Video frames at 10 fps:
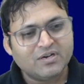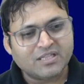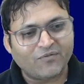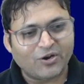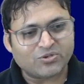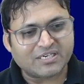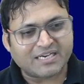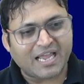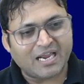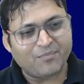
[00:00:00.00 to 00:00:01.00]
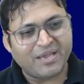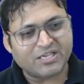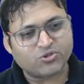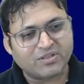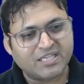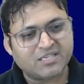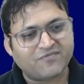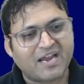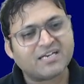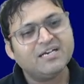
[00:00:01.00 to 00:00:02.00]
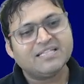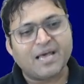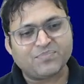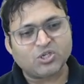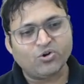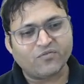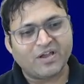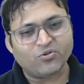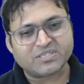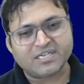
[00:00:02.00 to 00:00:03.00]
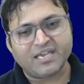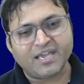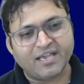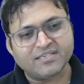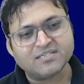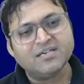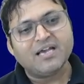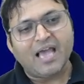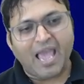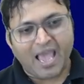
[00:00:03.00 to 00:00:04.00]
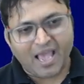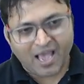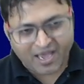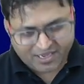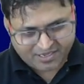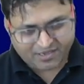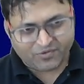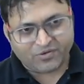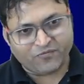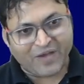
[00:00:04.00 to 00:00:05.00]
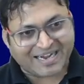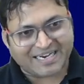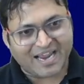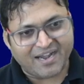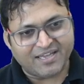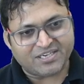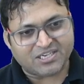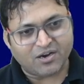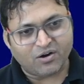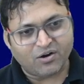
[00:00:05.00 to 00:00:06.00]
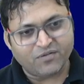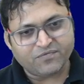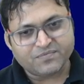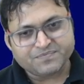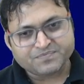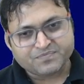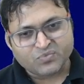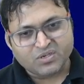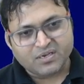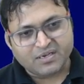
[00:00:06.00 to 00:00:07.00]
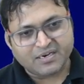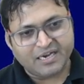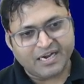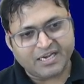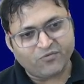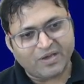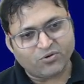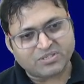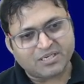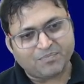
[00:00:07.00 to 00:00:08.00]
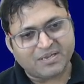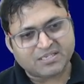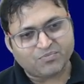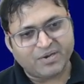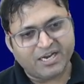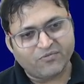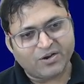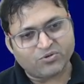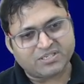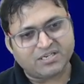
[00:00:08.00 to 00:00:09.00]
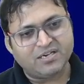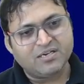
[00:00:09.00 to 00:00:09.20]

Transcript: the velocity triangle based on this fact, the absolute velocity is uh, vector addition of relative velocity plus blade velocity